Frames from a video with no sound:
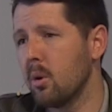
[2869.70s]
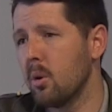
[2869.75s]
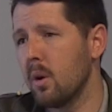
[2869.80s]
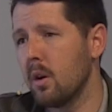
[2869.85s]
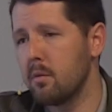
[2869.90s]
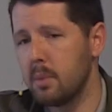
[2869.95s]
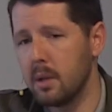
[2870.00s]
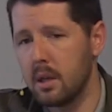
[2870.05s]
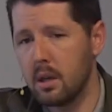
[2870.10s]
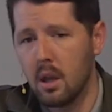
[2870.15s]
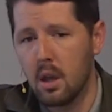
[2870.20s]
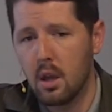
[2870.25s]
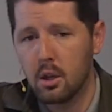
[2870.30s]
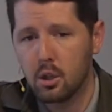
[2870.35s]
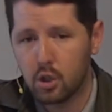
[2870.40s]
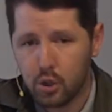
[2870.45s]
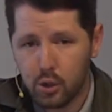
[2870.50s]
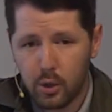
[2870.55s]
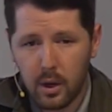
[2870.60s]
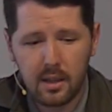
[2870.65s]
who have been
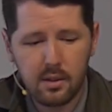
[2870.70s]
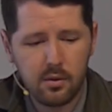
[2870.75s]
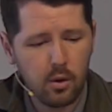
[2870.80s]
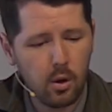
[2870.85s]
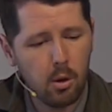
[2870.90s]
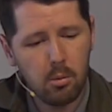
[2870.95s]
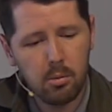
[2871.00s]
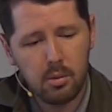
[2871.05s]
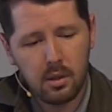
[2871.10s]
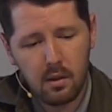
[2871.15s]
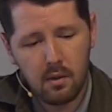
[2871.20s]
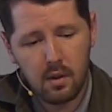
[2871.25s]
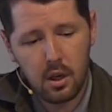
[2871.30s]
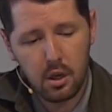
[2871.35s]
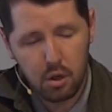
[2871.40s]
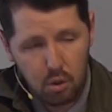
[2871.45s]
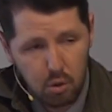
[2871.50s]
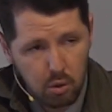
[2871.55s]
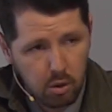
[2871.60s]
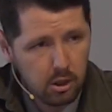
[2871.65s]
transformed, who have been given
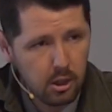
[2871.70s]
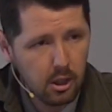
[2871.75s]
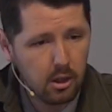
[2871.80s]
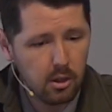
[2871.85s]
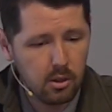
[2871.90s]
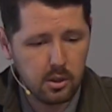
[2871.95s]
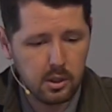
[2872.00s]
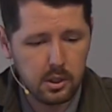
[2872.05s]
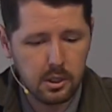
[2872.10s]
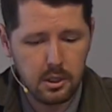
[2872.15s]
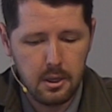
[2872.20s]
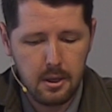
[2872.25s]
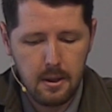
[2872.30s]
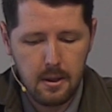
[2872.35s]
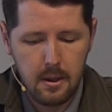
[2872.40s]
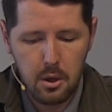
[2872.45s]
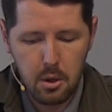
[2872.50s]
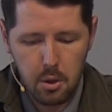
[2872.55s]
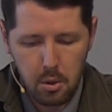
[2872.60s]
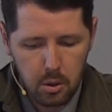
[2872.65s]
new clothes,
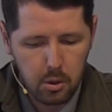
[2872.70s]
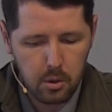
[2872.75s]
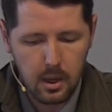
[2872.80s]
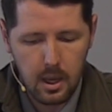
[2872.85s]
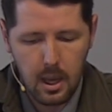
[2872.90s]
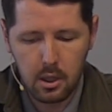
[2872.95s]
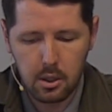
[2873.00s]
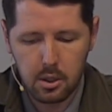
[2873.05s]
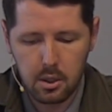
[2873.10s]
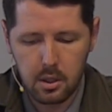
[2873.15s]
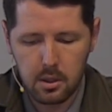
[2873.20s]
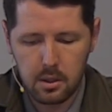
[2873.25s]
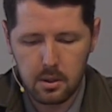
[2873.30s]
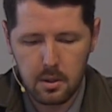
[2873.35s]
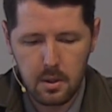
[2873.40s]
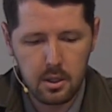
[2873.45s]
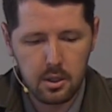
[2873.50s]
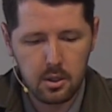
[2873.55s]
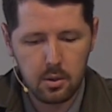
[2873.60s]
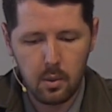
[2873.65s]
new creations
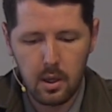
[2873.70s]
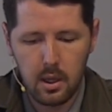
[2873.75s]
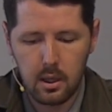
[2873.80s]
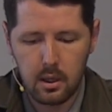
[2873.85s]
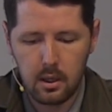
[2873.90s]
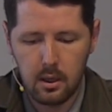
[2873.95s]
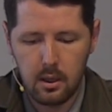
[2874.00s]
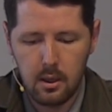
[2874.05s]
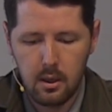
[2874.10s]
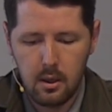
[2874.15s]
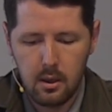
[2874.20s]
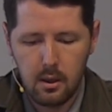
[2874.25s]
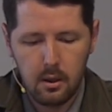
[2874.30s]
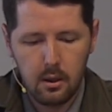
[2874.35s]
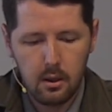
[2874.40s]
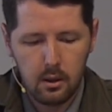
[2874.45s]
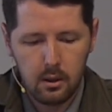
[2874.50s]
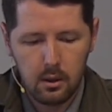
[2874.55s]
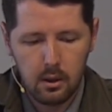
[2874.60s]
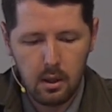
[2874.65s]
this week,
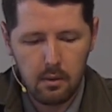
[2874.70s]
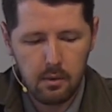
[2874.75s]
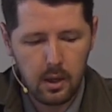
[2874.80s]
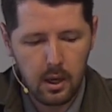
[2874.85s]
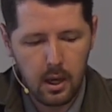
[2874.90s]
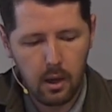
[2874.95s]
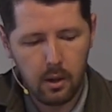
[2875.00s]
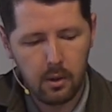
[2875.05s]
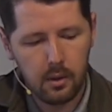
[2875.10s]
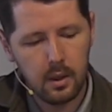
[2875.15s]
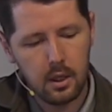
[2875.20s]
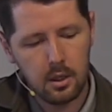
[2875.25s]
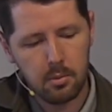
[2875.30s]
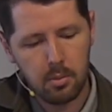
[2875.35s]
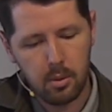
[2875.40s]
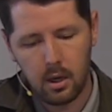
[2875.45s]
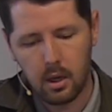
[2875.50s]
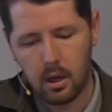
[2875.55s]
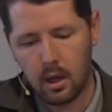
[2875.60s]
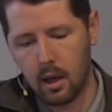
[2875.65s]
living out these
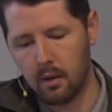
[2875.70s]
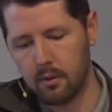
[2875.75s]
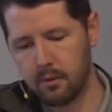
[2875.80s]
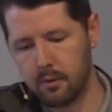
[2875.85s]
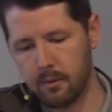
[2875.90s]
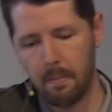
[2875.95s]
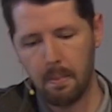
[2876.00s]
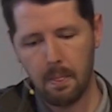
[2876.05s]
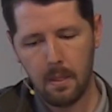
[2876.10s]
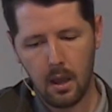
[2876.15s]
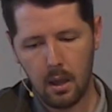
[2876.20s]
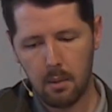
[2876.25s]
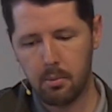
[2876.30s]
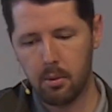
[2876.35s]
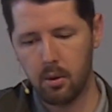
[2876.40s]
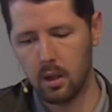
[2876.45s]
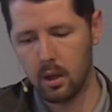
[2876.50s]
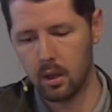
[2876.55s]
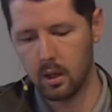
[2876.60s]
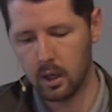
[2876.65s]
putting off and
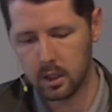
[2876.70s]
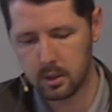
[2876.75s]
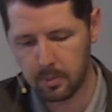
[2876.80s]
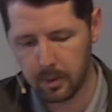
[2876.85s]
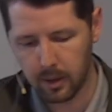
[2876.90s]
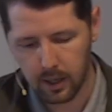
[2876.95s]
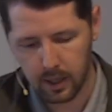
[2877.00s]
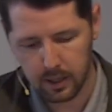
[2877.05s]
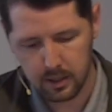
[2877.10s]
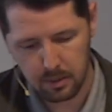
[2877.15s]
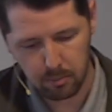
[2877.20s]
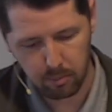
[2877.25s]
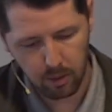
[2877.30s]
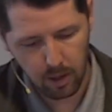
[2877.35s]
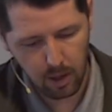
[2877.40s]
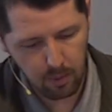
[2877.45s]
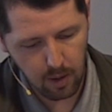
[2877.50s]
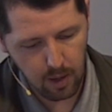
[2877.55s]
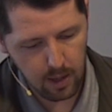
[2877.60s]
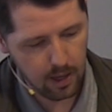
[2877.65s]
putting on. Let's bow our heads and
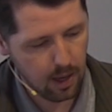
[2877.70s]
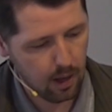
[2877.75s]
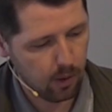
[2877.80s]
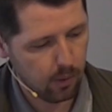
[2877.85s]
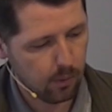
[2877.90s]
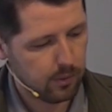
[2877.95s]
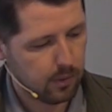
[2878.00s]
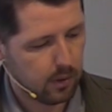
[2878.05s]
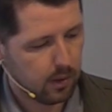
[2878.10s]
pray right now.